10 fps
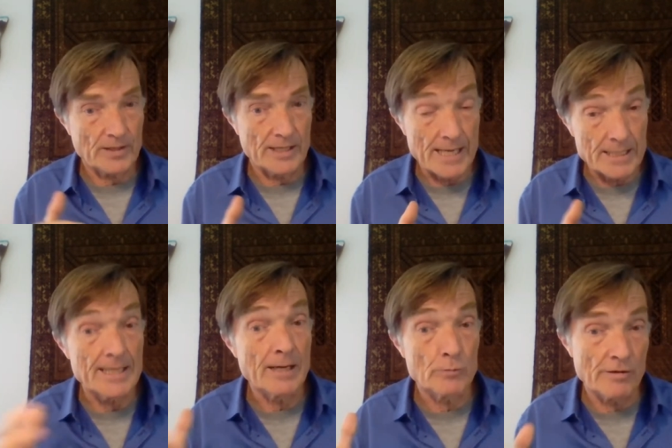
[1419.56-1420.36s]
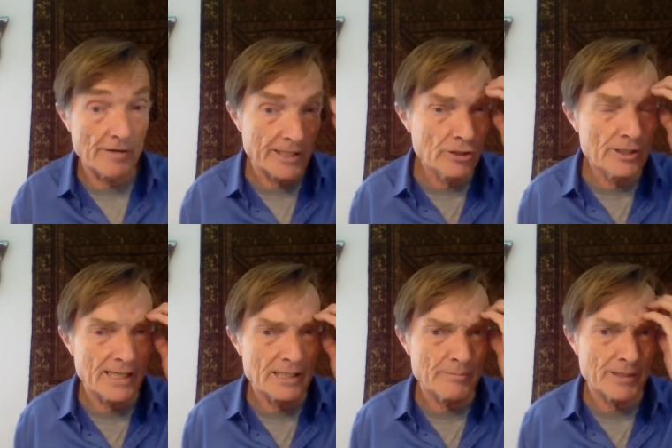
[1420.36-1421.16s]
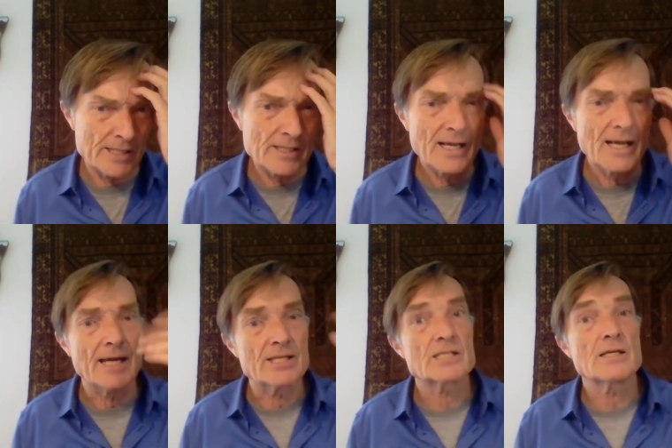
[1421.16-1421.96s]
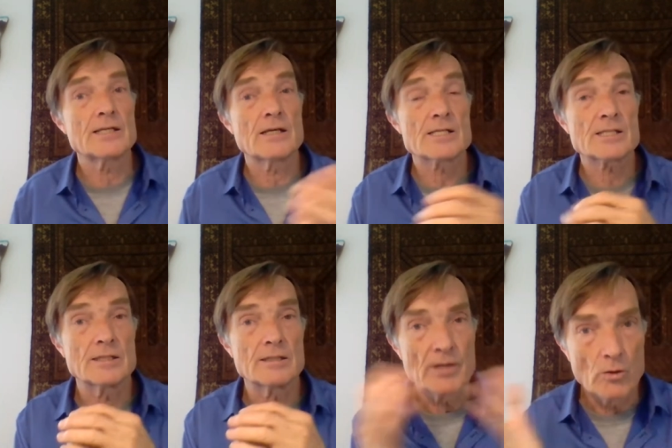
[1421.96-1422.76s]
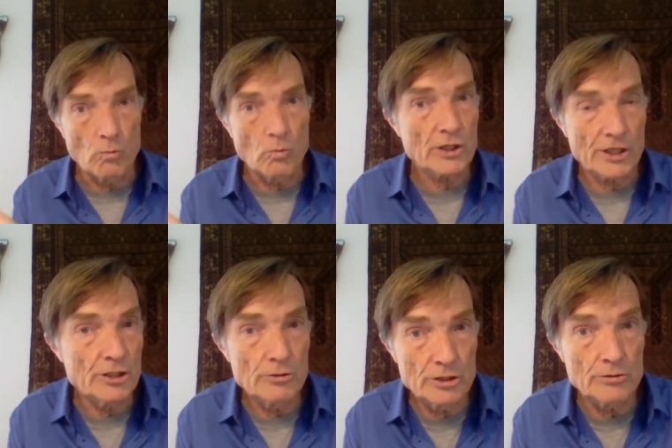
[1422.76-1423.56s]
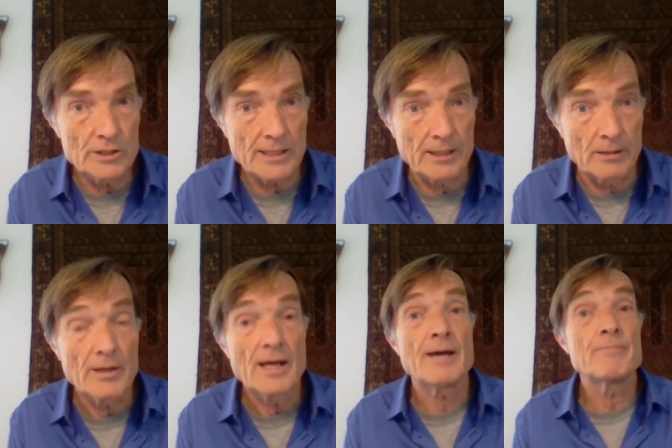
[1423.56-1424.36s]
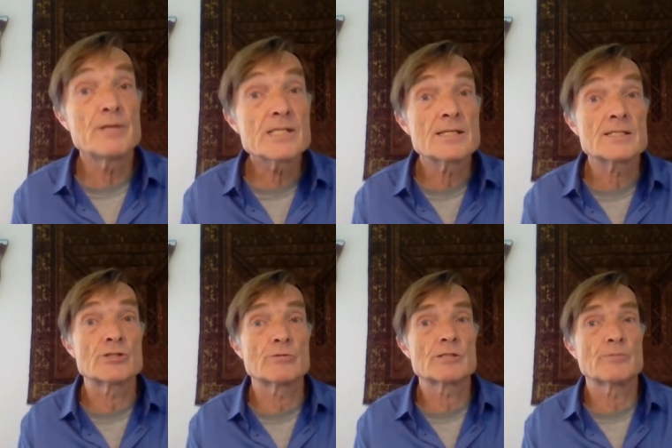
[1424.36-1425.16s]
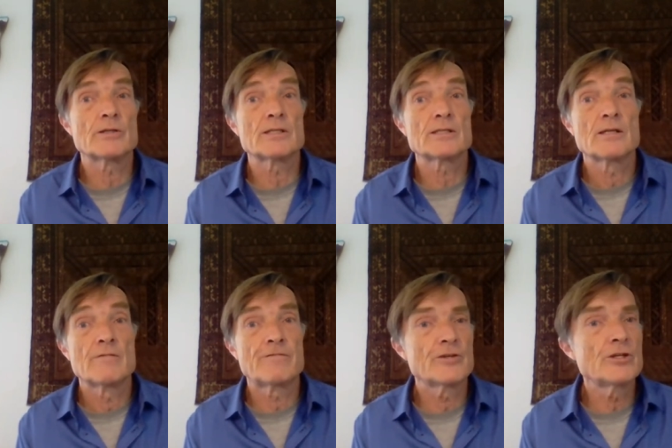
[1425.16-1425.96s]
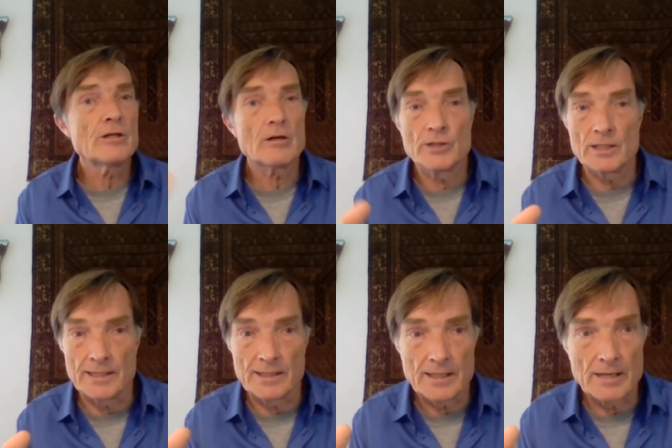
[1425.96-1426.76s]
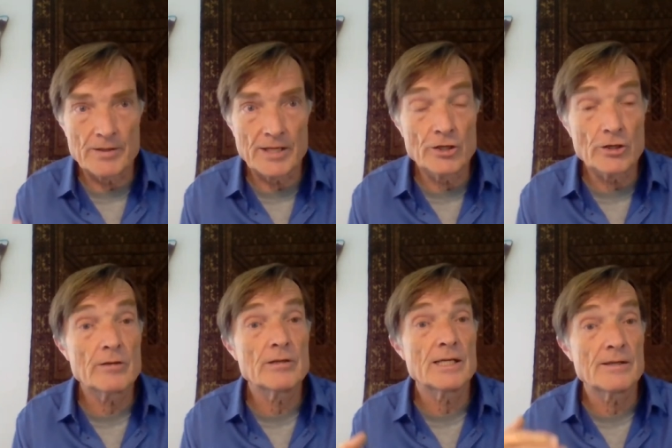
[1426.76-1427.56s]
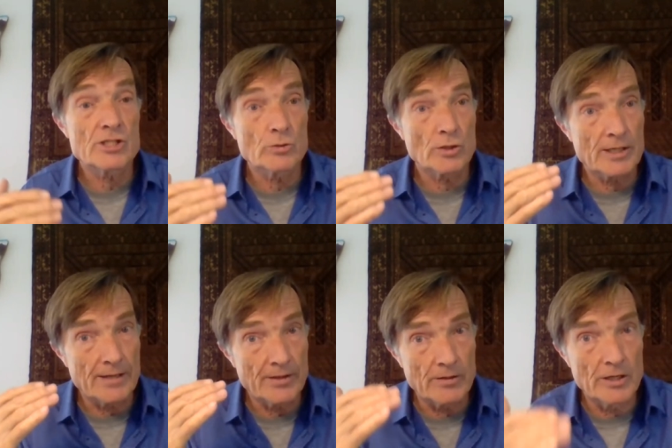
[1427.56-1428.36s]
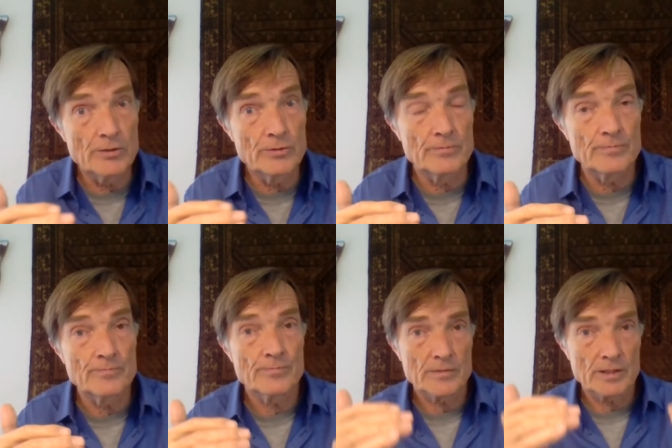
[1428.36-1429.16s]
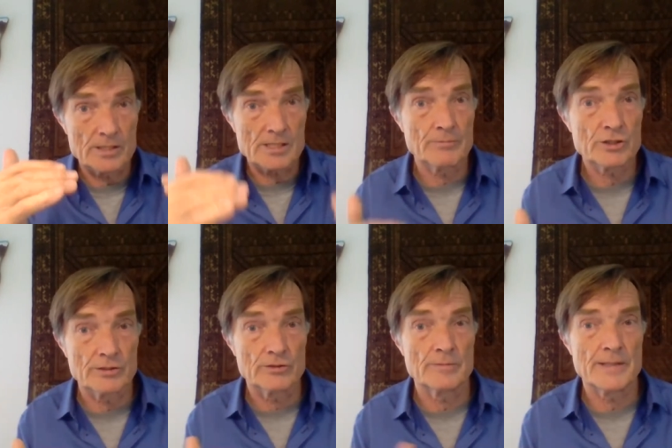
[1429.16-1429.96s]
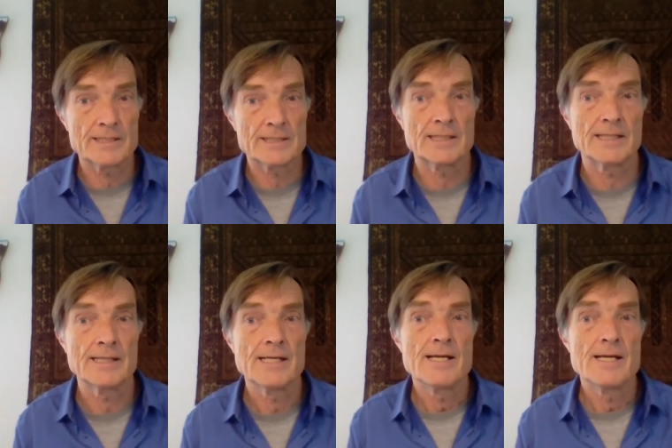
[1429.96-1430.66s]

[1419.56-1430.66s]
and ended up with a very good database, and started asking them, what can you do to help? And businesses responded phenomenally. I mean, they not only sorted out their own consumption dramatically,